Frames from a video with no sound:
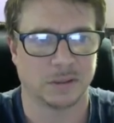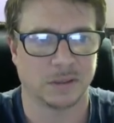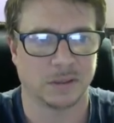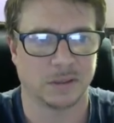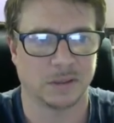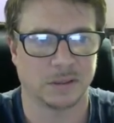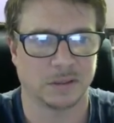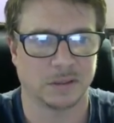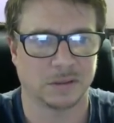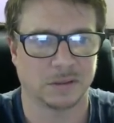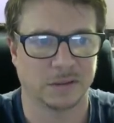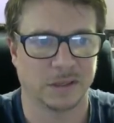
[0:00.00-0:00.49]

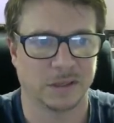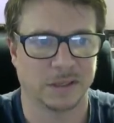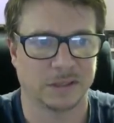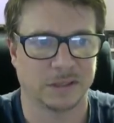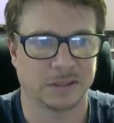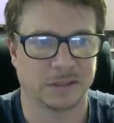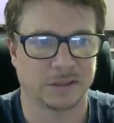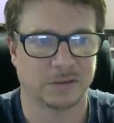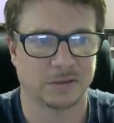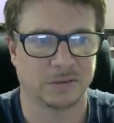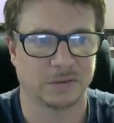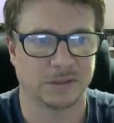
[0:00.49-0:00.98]
I'll
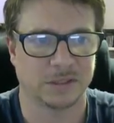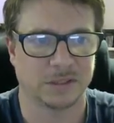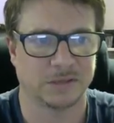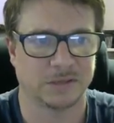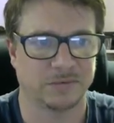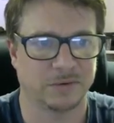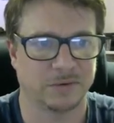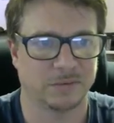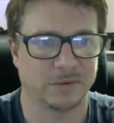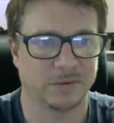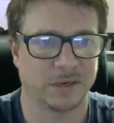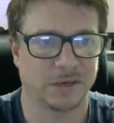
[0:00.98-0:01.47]
ask Chris
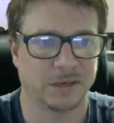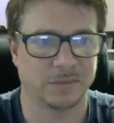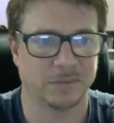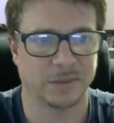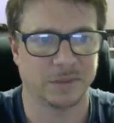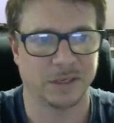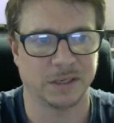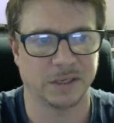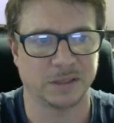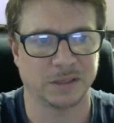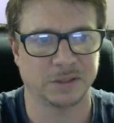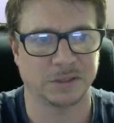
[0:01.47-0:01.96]
for a
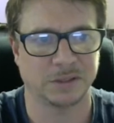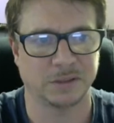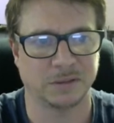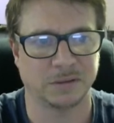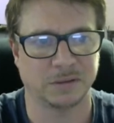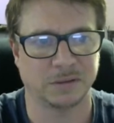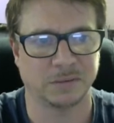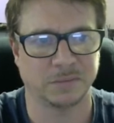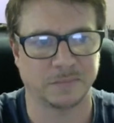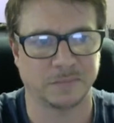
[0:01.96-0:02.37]
recommendation,